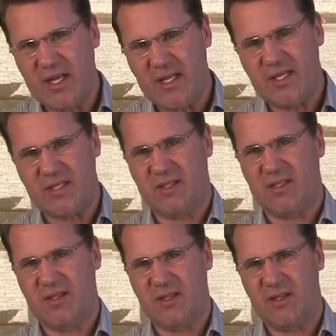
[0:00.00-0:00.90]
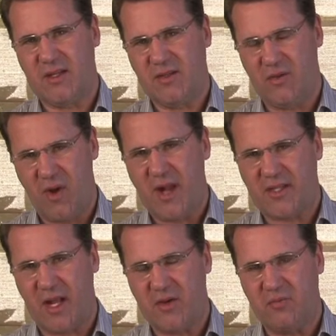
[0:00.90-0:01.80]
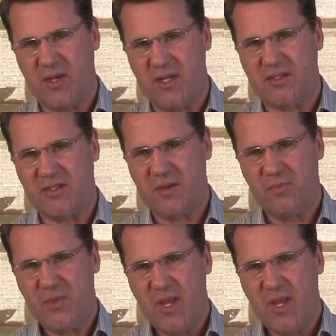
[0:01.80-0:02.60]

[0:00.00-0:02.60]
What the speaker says: is the right kind of peace.